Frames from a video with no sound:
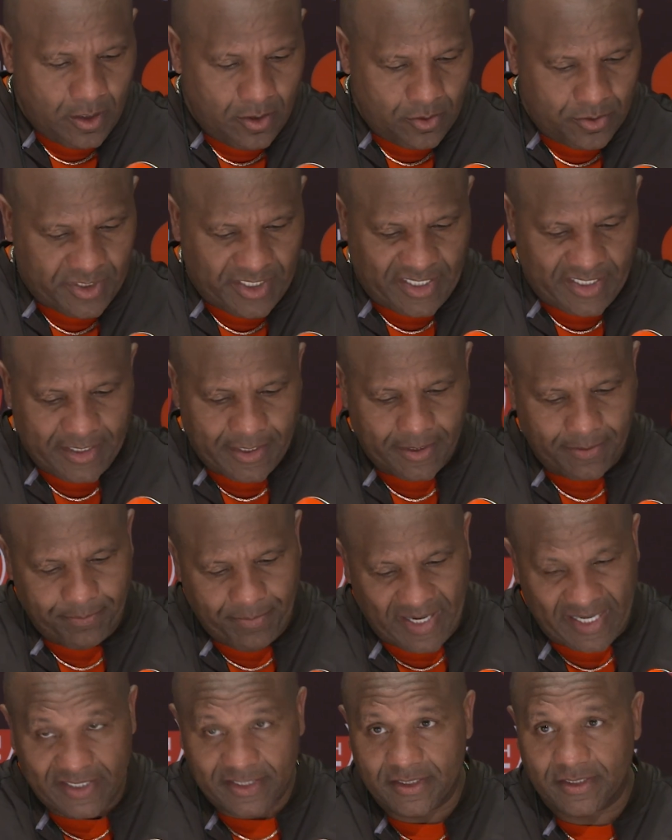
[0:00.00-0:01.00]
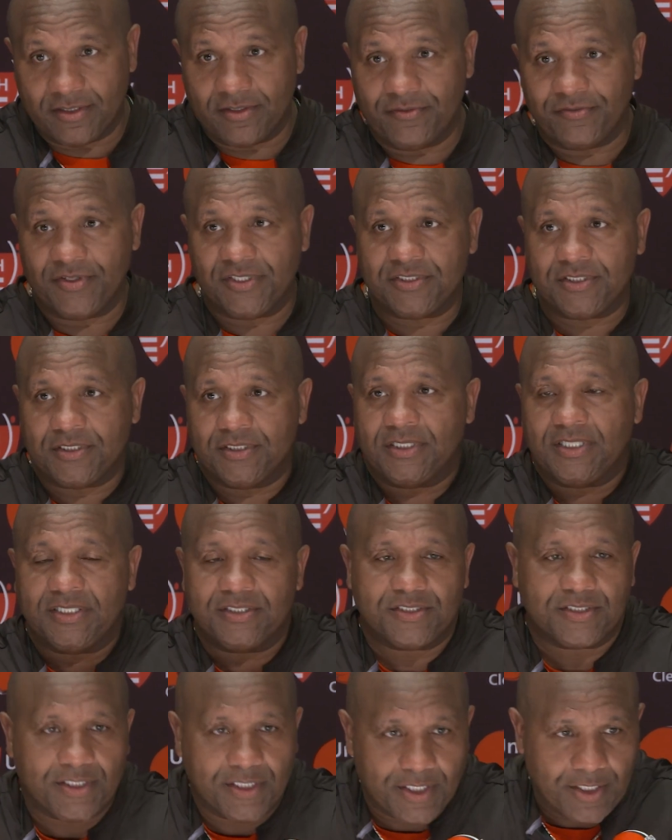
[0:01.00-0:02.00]
Okay, back in the division
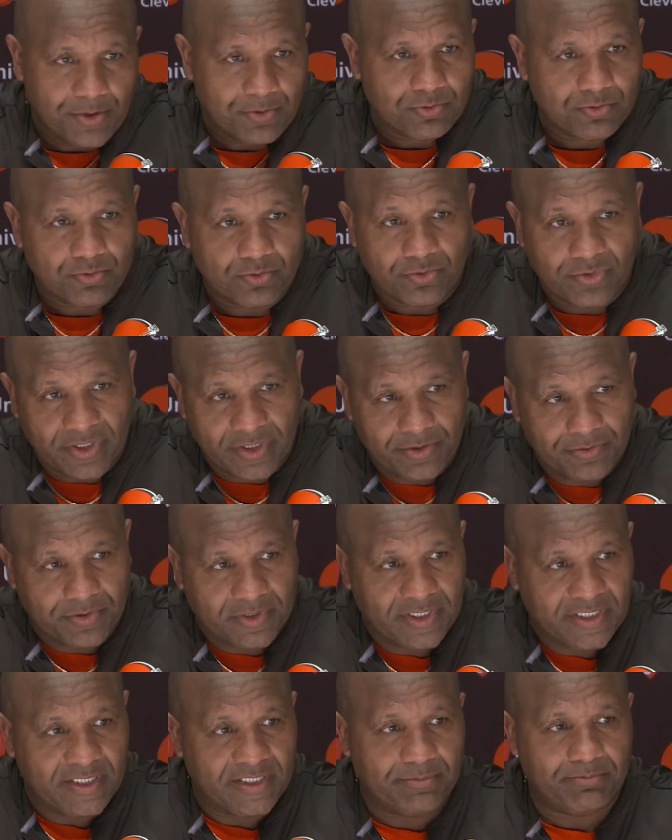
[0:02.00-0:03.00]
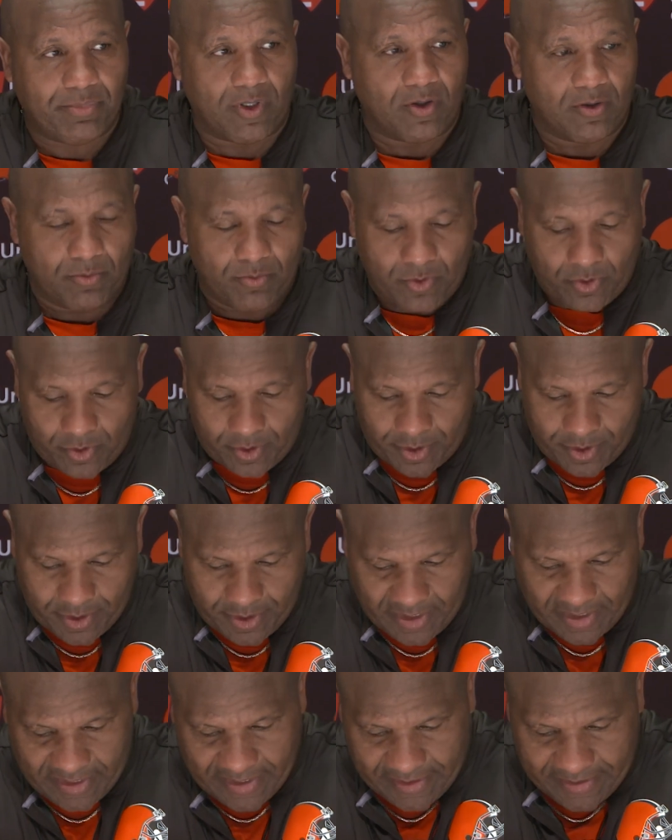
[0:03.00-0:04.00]
against a really, really good Baltimore
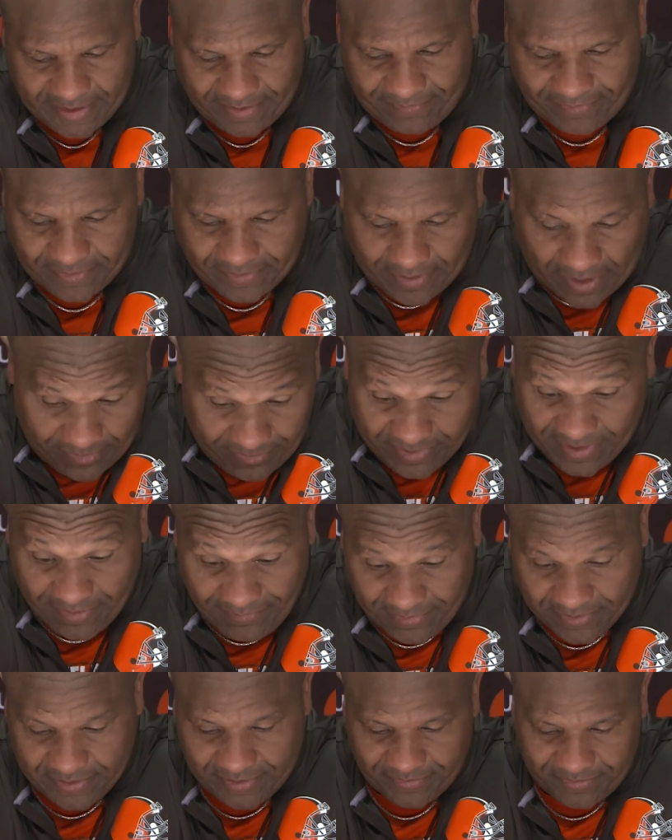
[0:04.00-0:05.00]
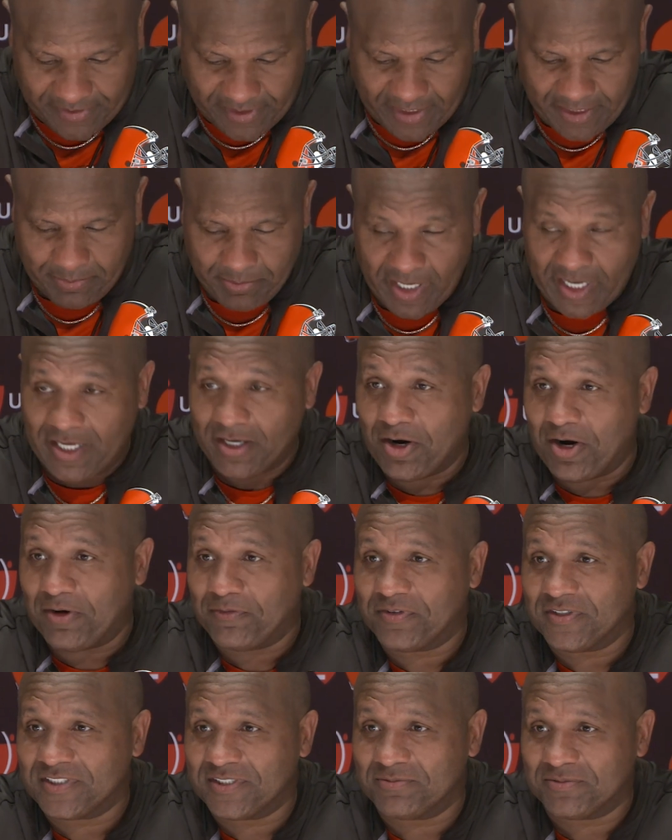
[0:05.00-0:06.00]
defensive team and
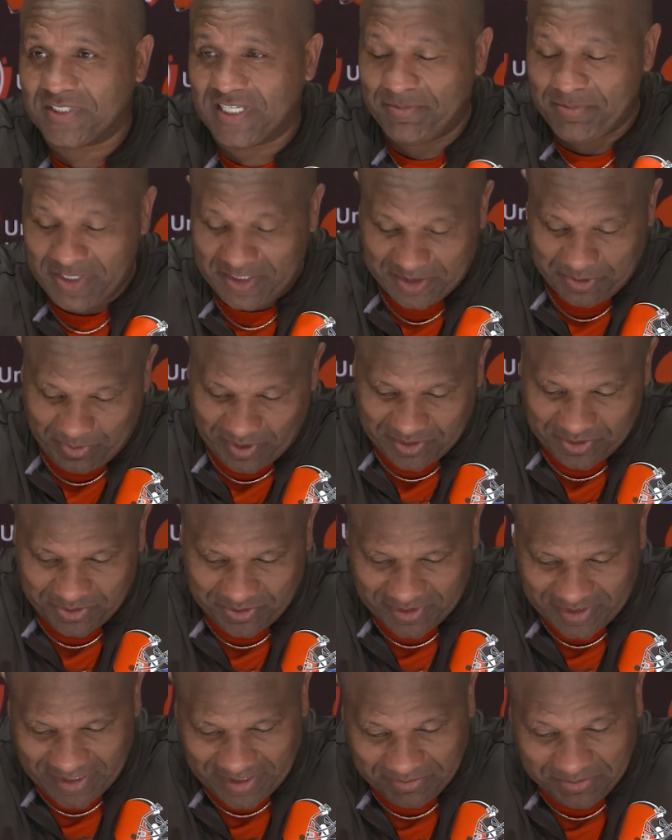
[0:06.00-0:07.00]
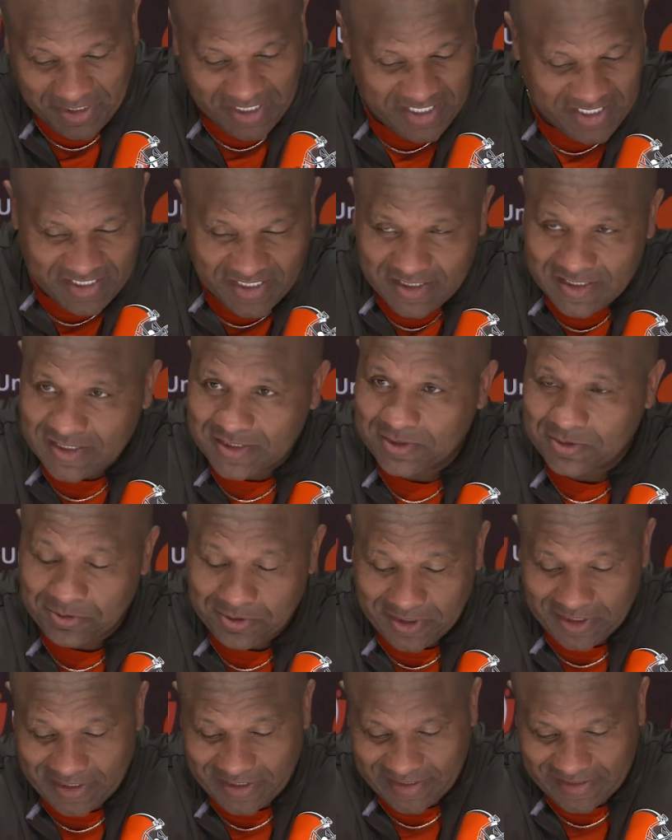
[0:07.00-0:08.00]
offensive team and special team. This is a
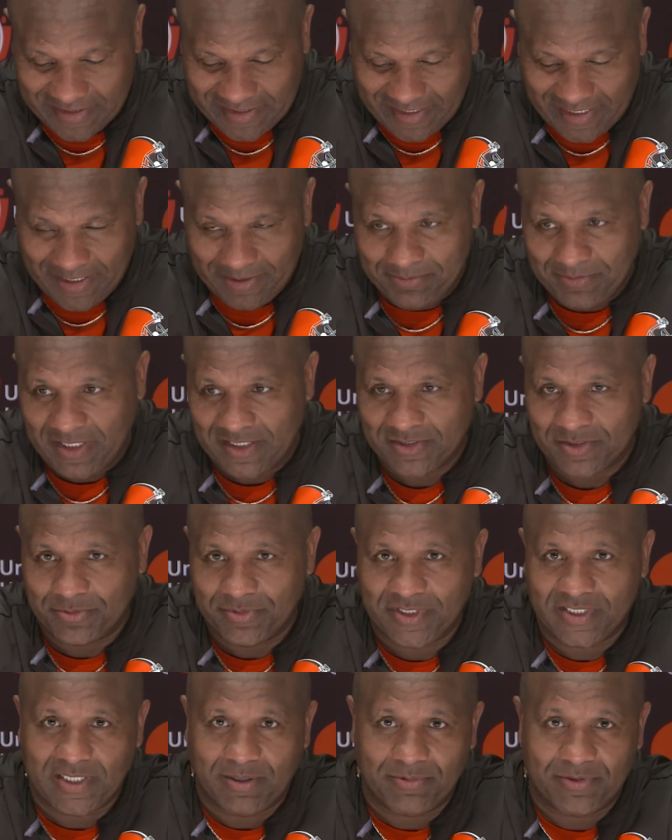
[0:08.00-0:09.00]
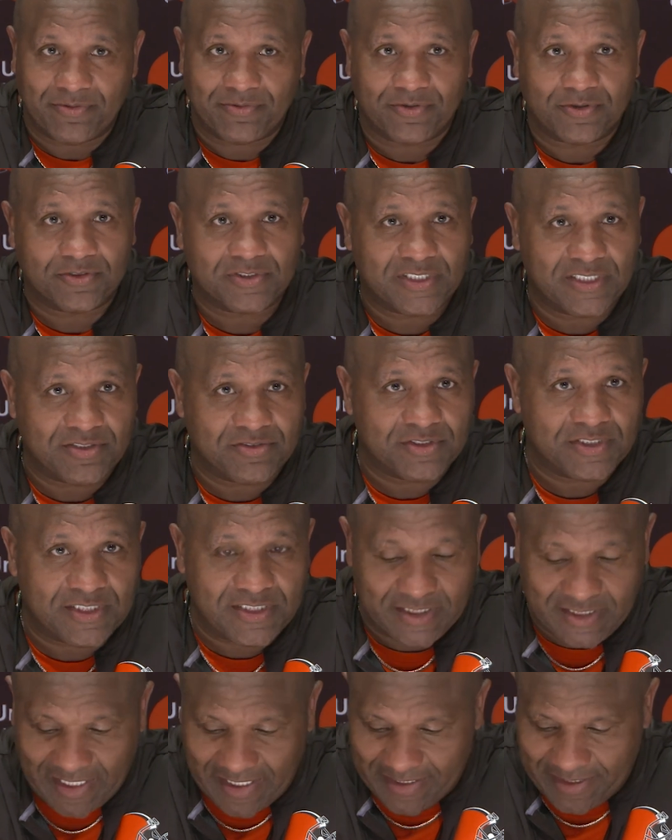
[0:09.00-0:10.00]
really good team that's going to be coming to First Energy
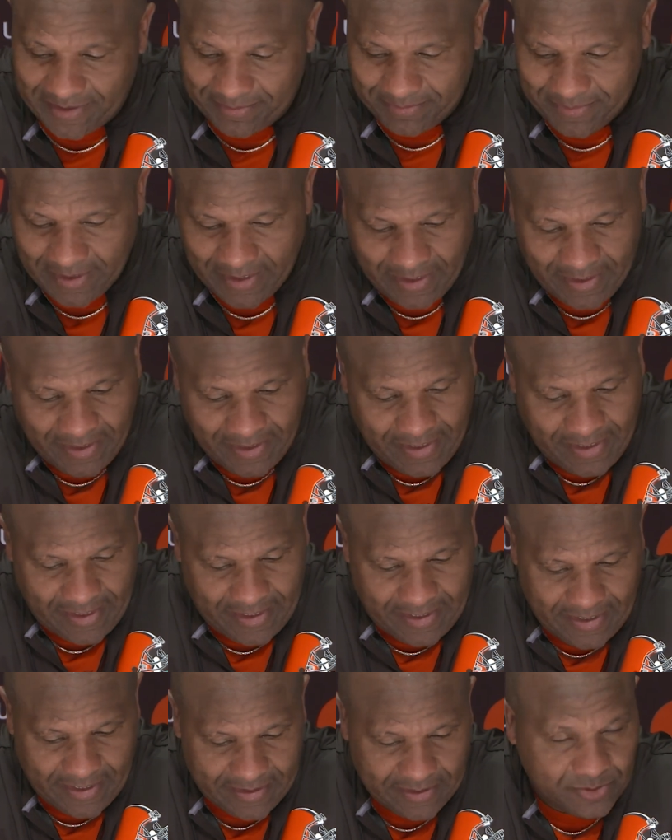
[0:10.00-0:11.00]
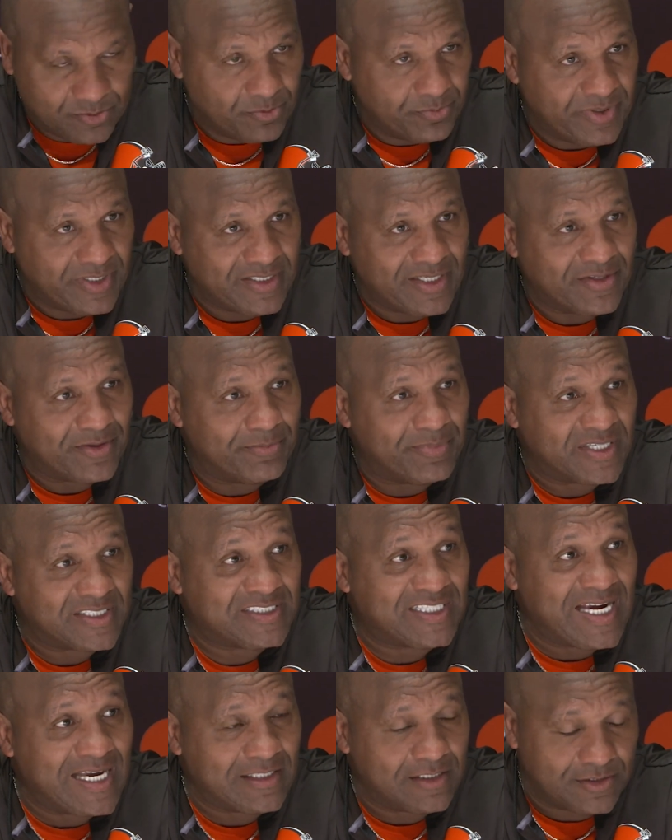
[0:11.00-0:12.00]
Stadium. This will be another big
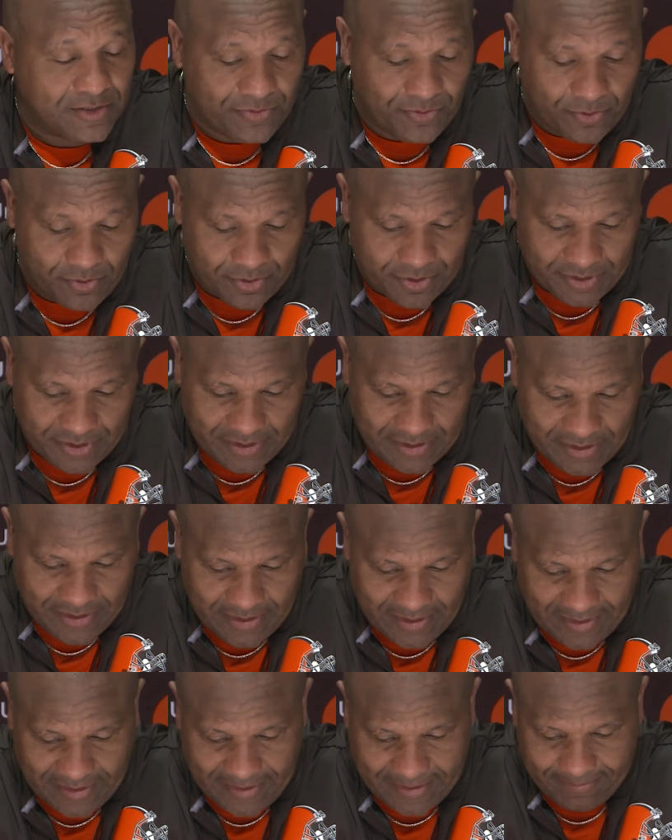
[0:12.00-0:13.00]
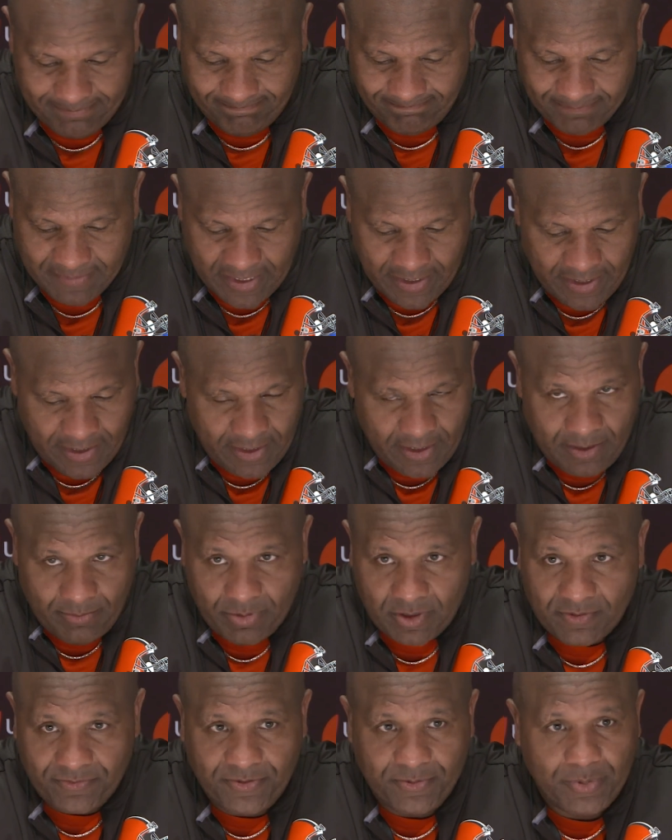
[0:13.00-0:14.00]
challenge for us, but
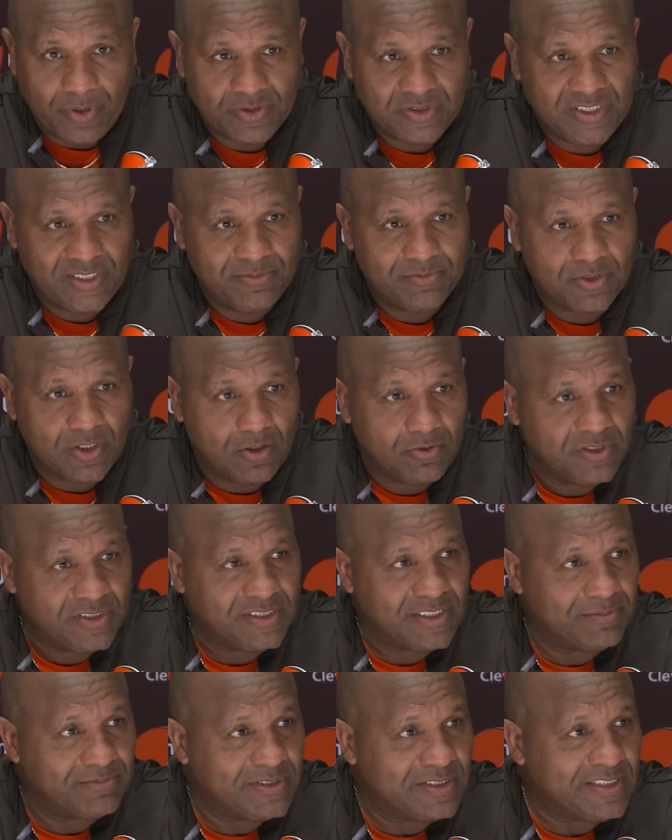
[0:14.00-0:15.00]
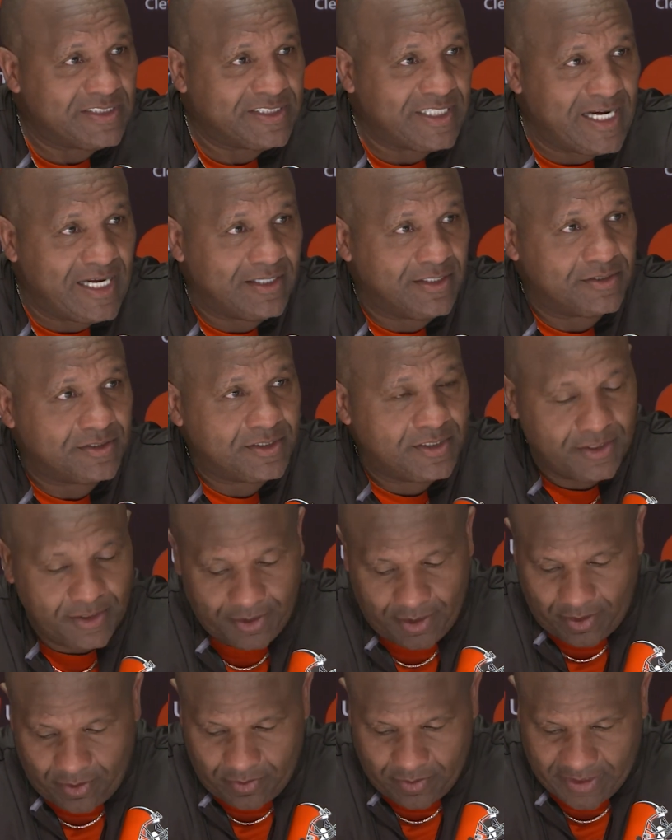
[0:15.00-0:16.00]
our football team's always up to the challenge.
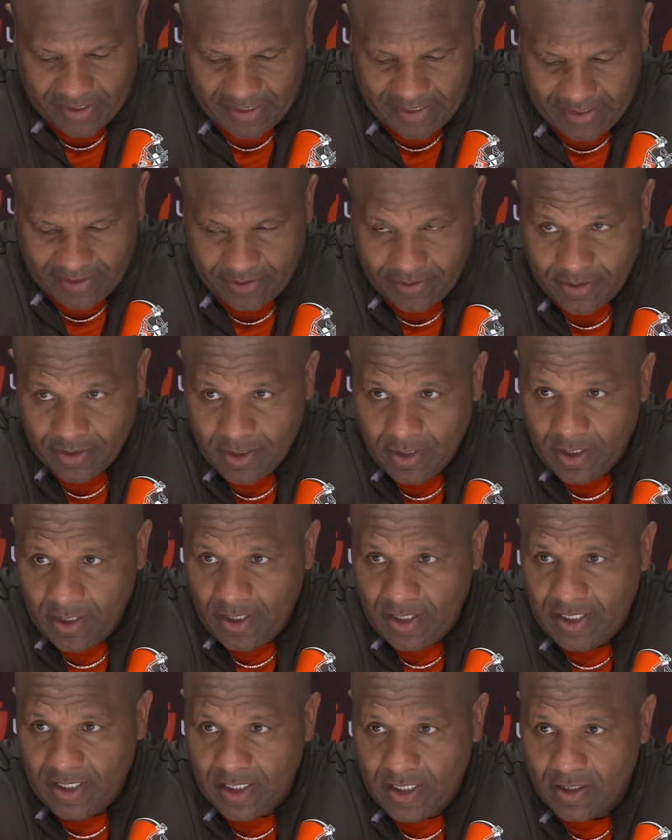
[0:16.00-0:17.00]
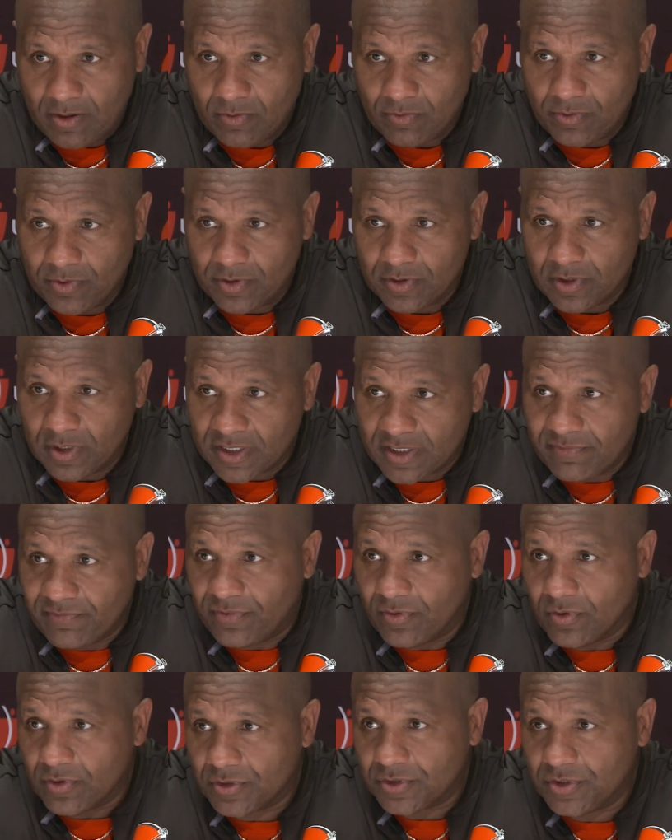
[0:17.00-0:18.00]
You know, again, we're looking
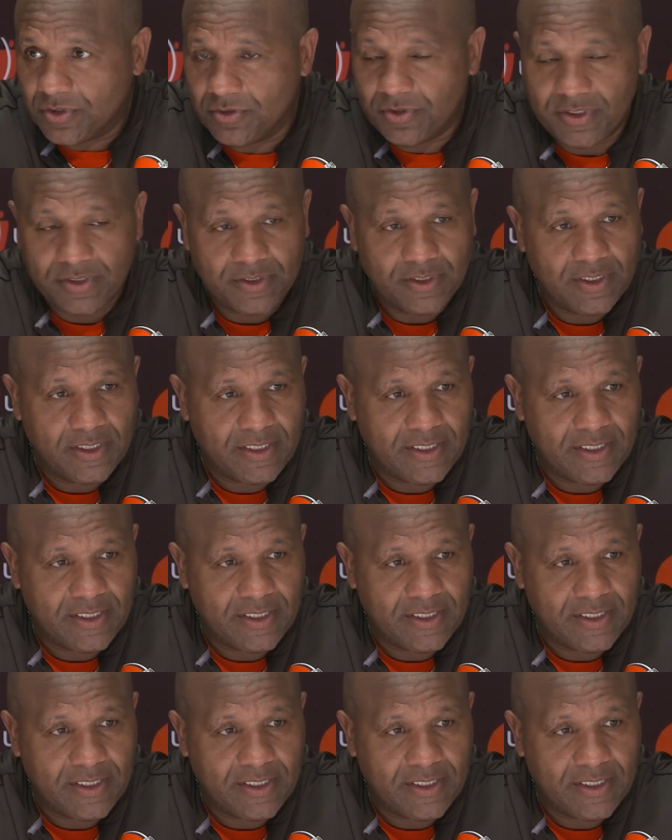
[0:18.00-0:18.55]
forward to it.